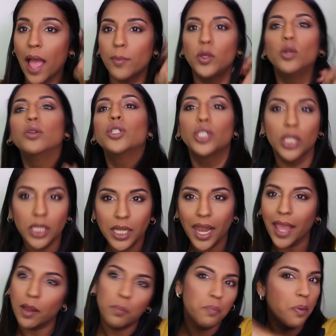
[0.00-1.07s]
I'm usually
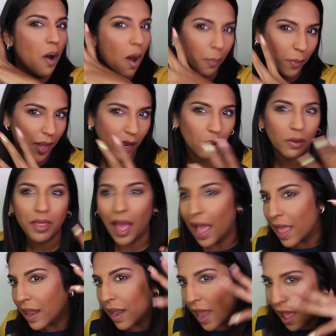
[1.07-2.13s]
like popping with
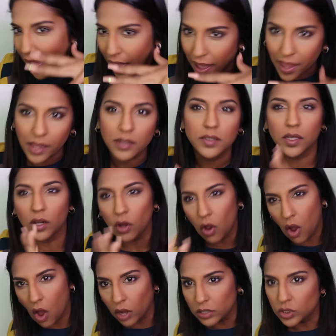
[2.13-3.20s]
highlights and
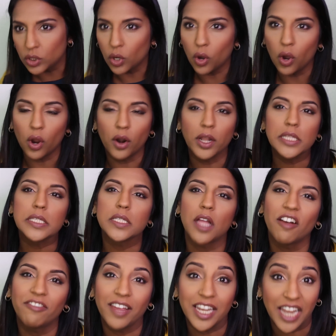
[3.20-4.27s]
contour and
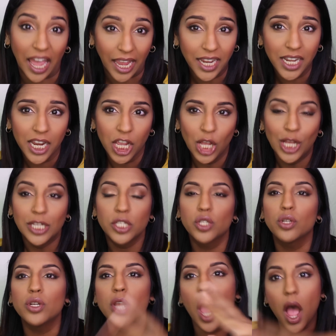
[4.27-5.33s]
stuff at night.
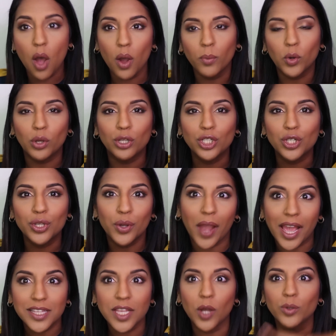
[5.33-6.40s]
So now I'm going to show you
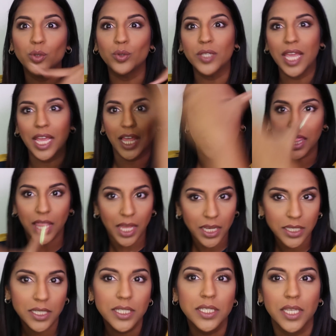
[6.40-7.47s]
guys how to take
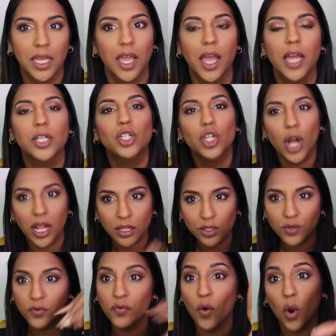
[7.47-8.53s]
this and
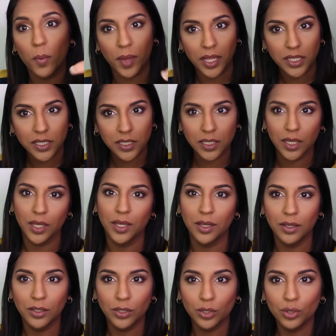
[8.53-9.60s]
transform it
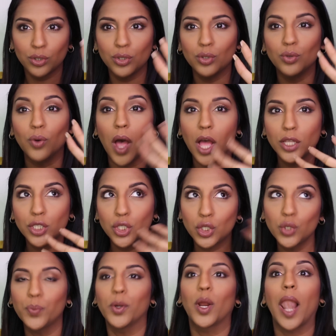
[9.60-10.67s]
to
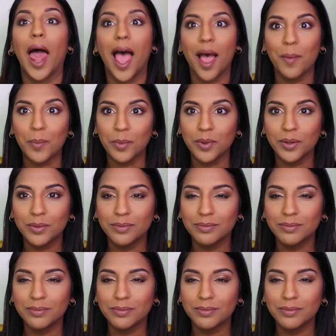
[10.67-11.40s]
super glam.